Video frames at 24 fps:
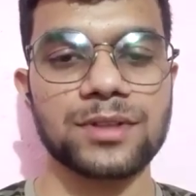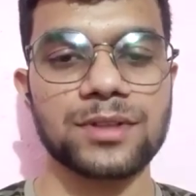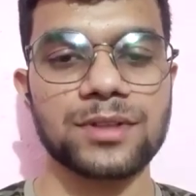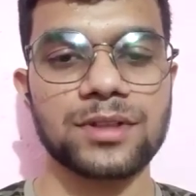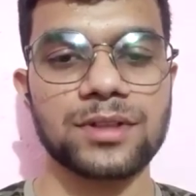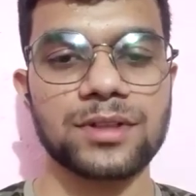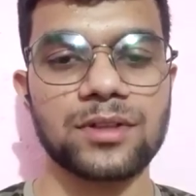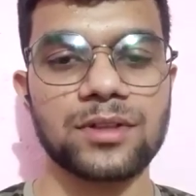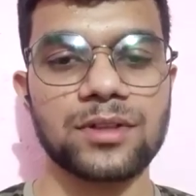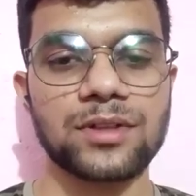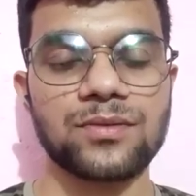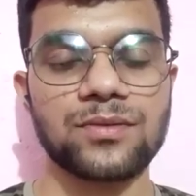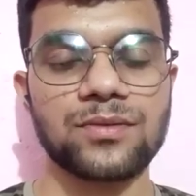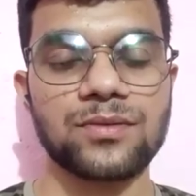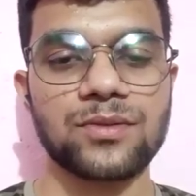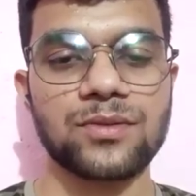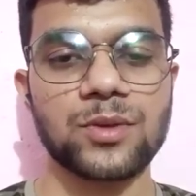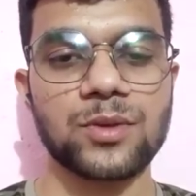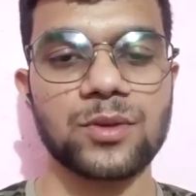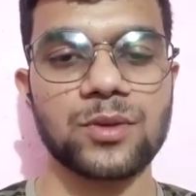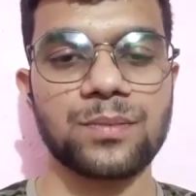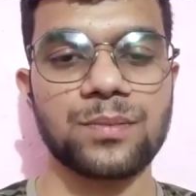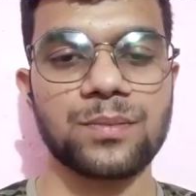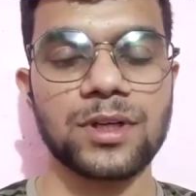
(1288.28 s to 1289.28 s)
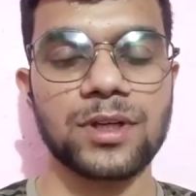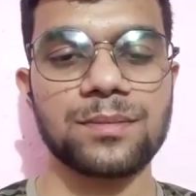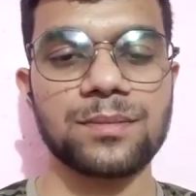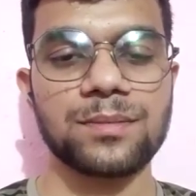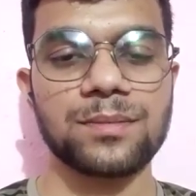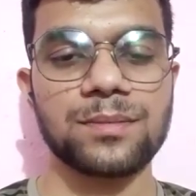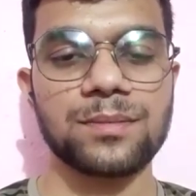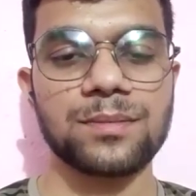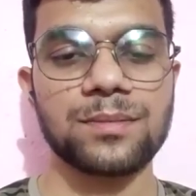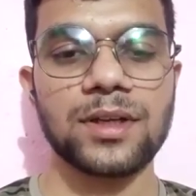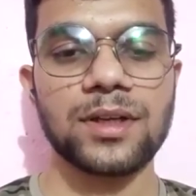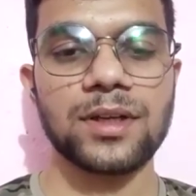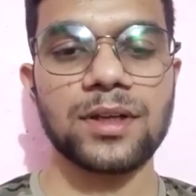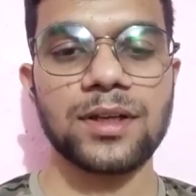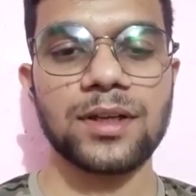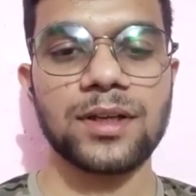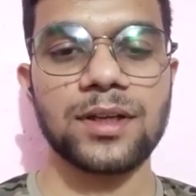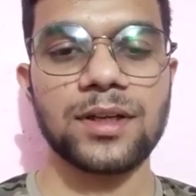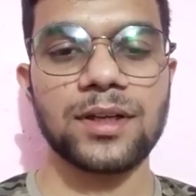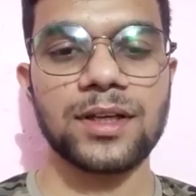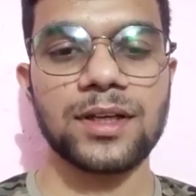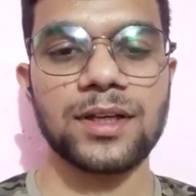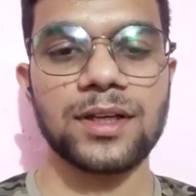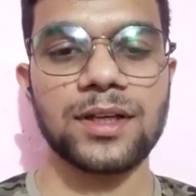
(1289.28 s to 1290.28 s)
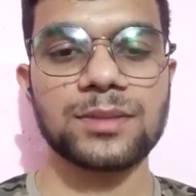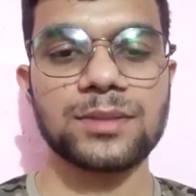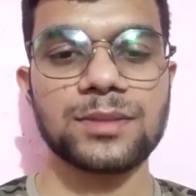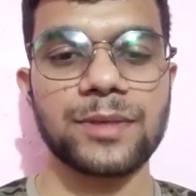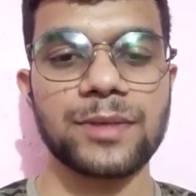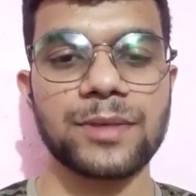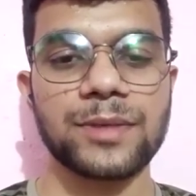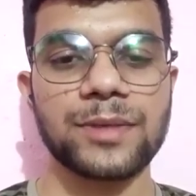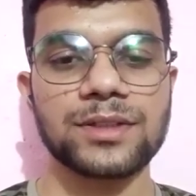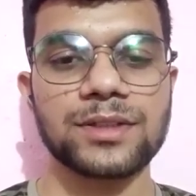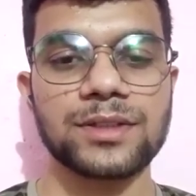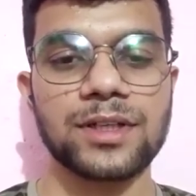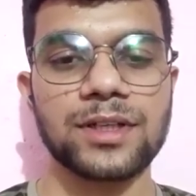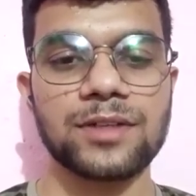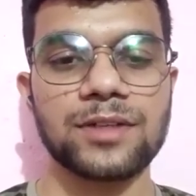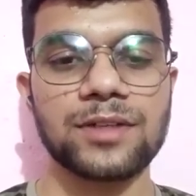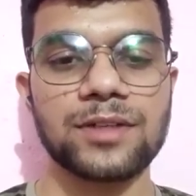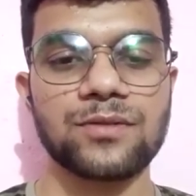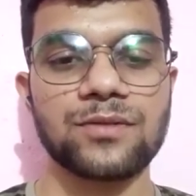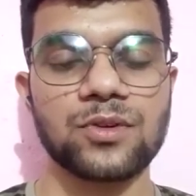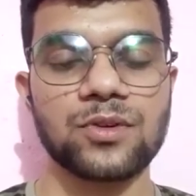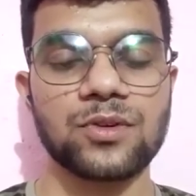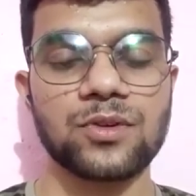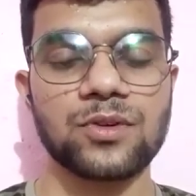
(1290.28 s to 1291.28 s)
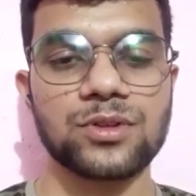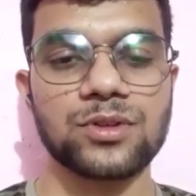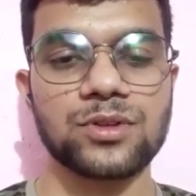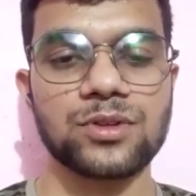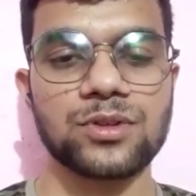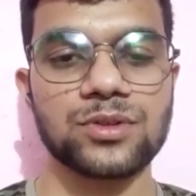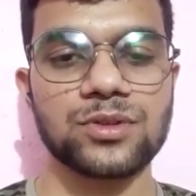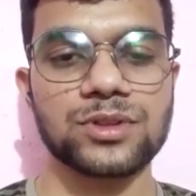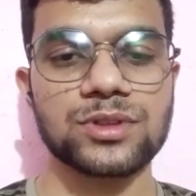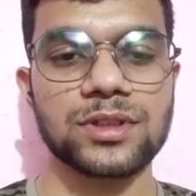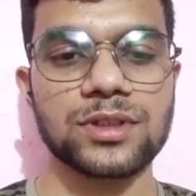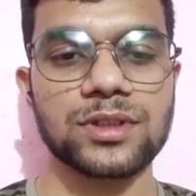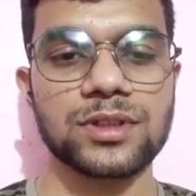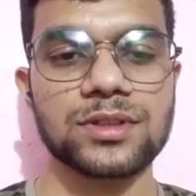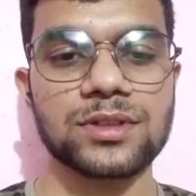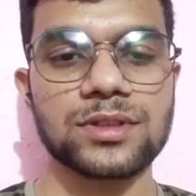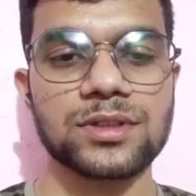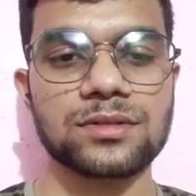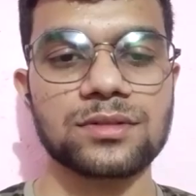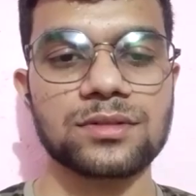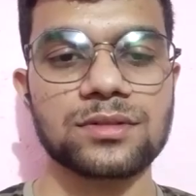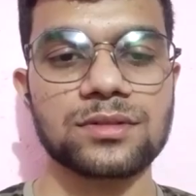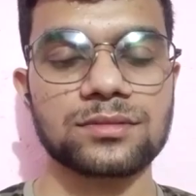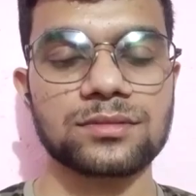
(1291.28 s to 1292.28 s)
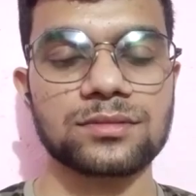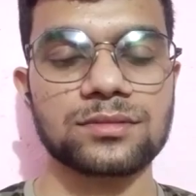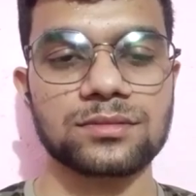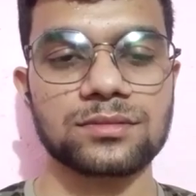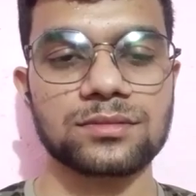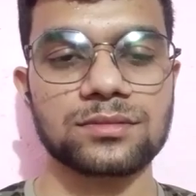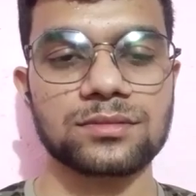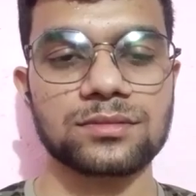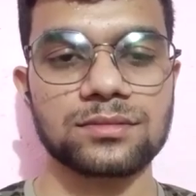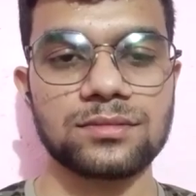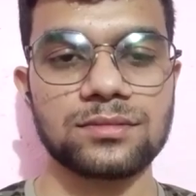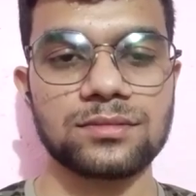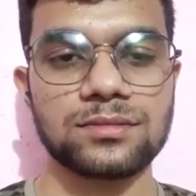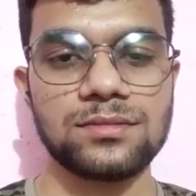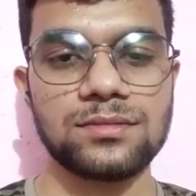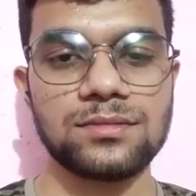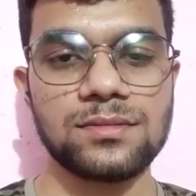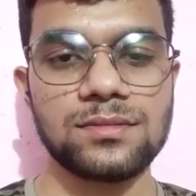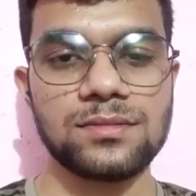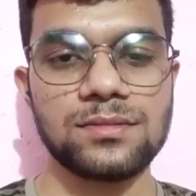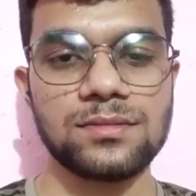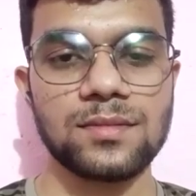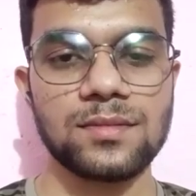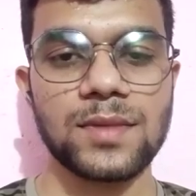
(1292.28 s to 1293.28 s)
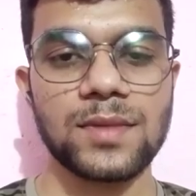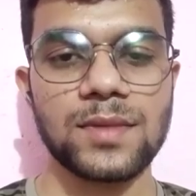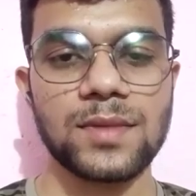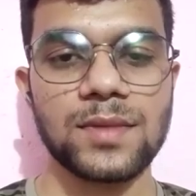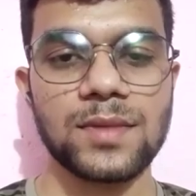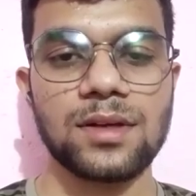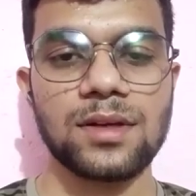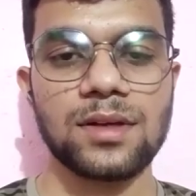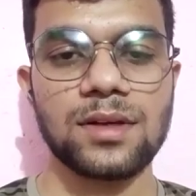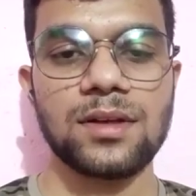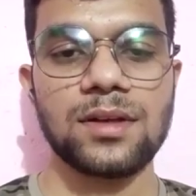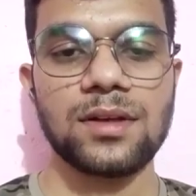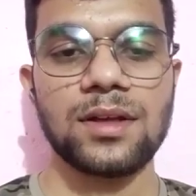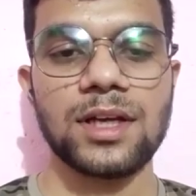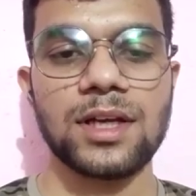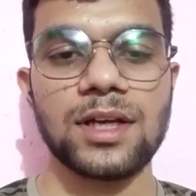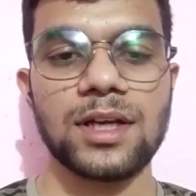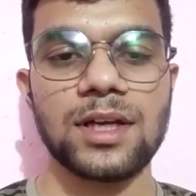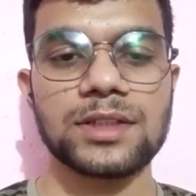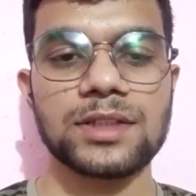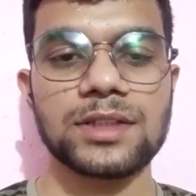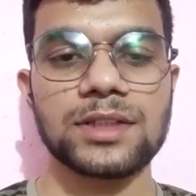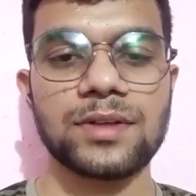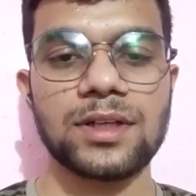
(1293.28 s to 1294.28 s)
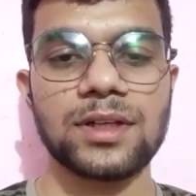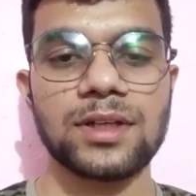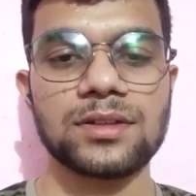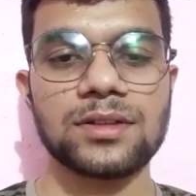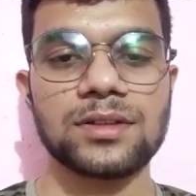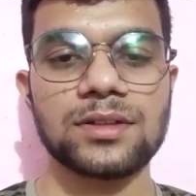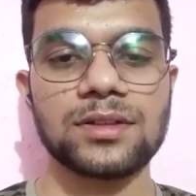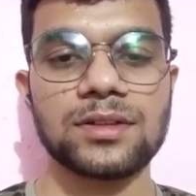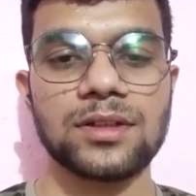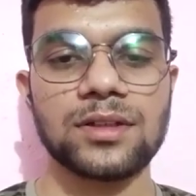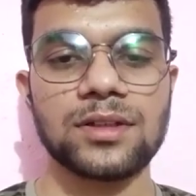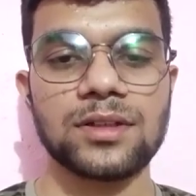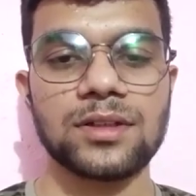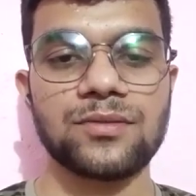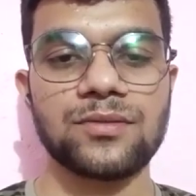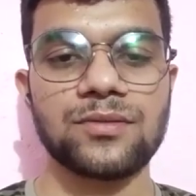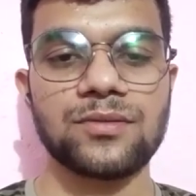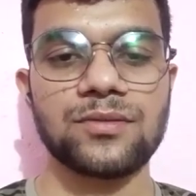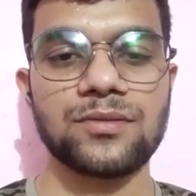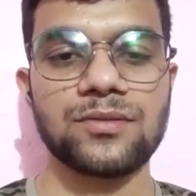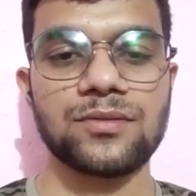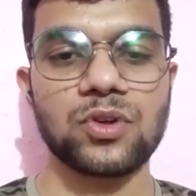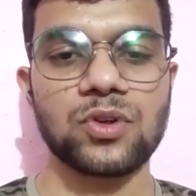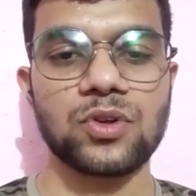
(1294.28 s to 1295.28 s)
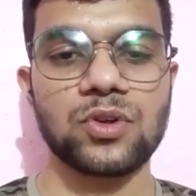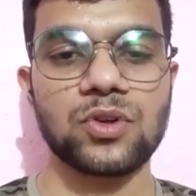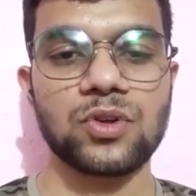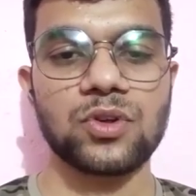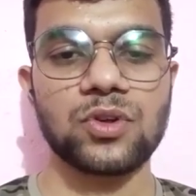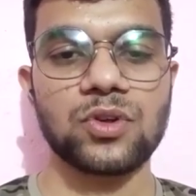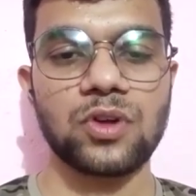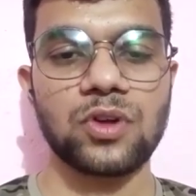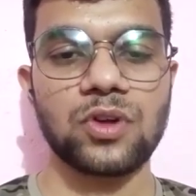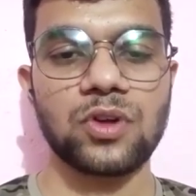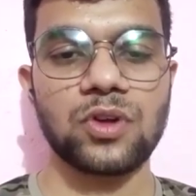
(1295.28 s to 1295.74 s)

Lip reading: as well as fruit concentrates, which is having 100% of fruit juice content or fruit pulp.